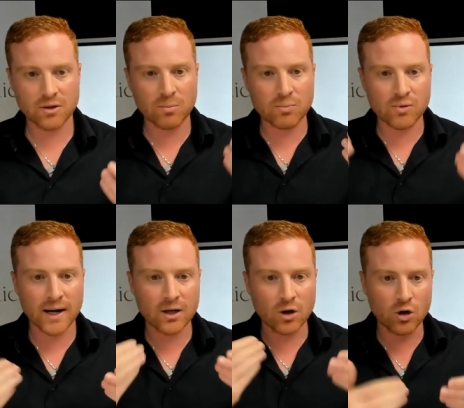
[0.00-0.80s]
The
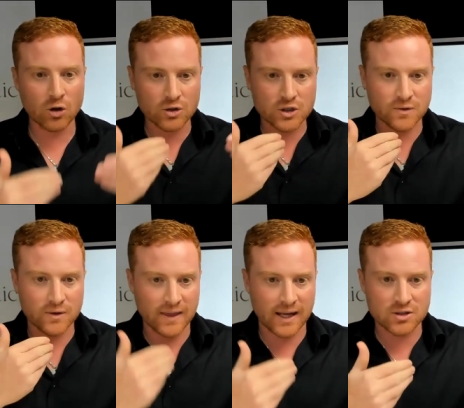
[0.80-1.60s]
brain looks for
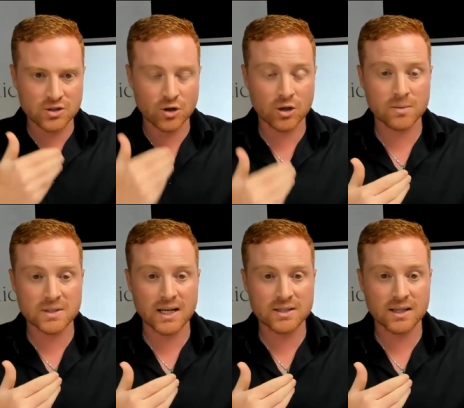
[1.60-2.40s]
that
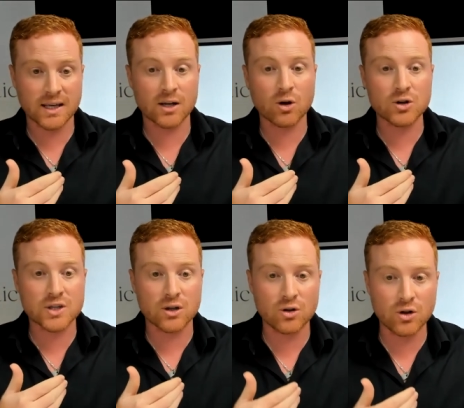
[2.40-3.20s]
circumstance again because
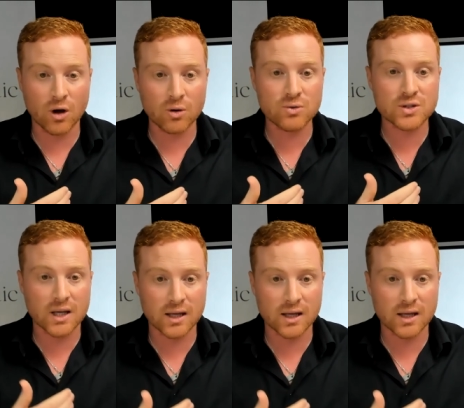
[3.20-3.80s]
it knows